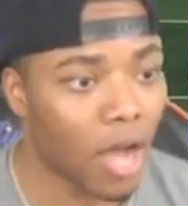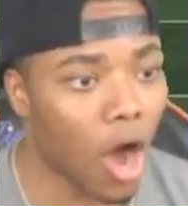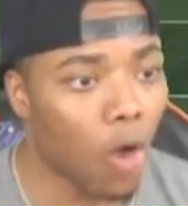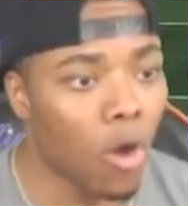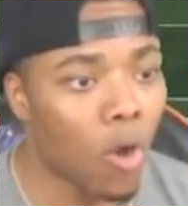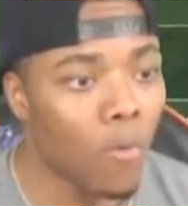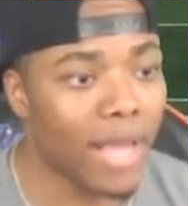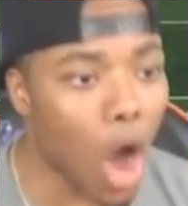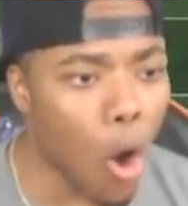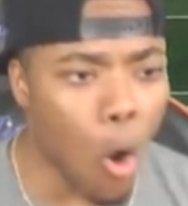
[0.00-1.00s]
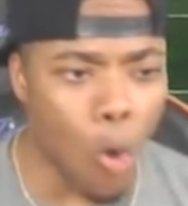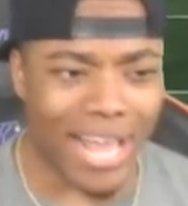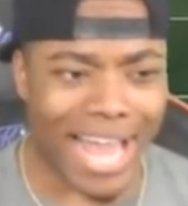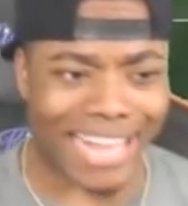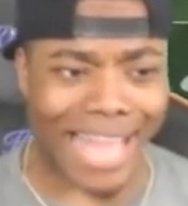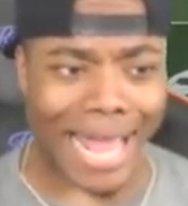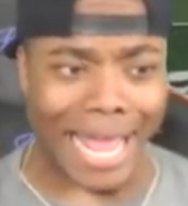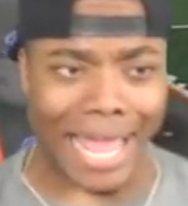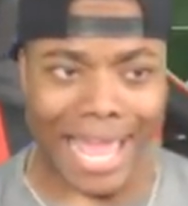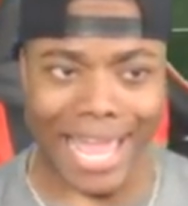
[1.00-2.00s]
Oh, we oh we got that.
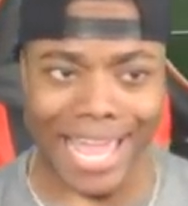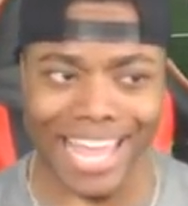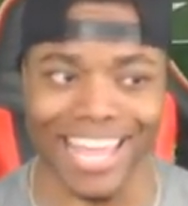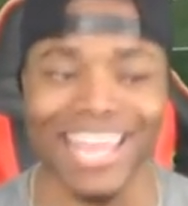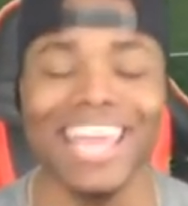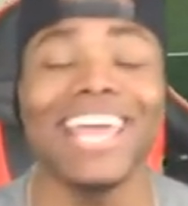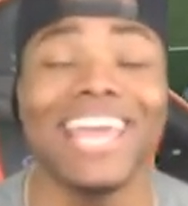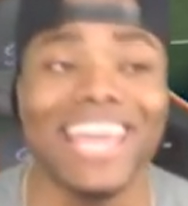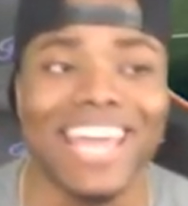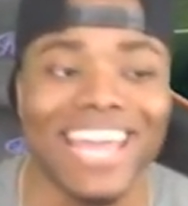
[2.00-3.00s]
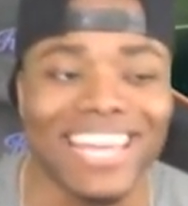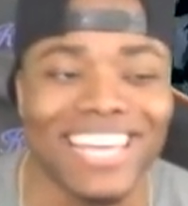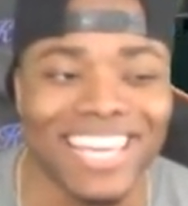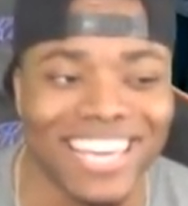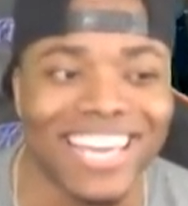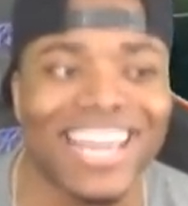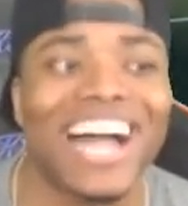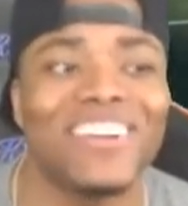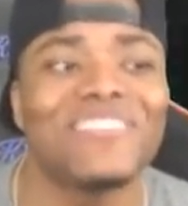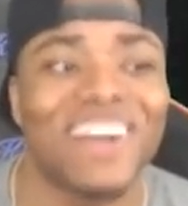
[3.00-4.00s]
He
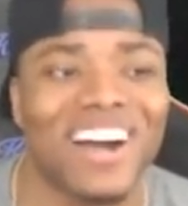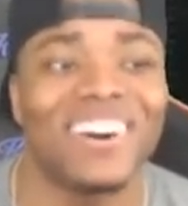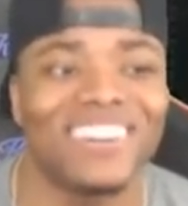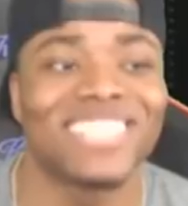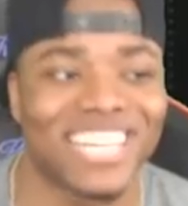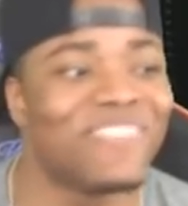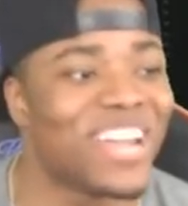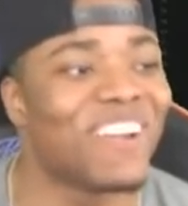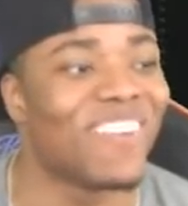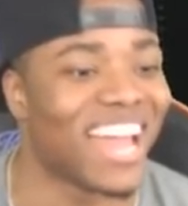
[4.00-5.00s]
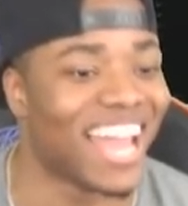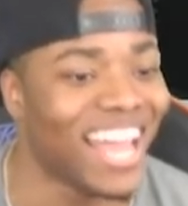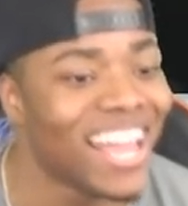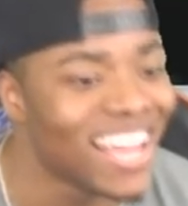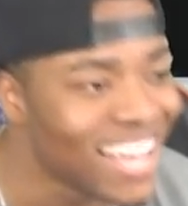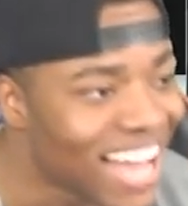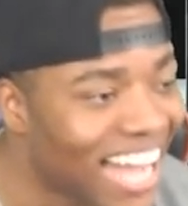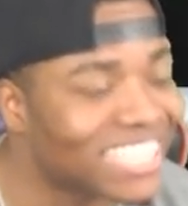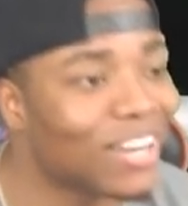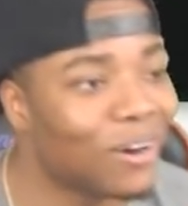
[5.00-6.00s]
got him, coach. Come here, man.
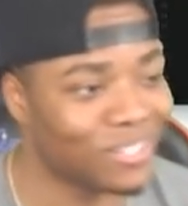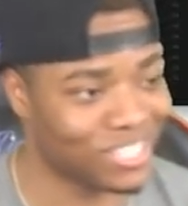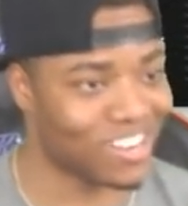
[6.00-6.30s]
I told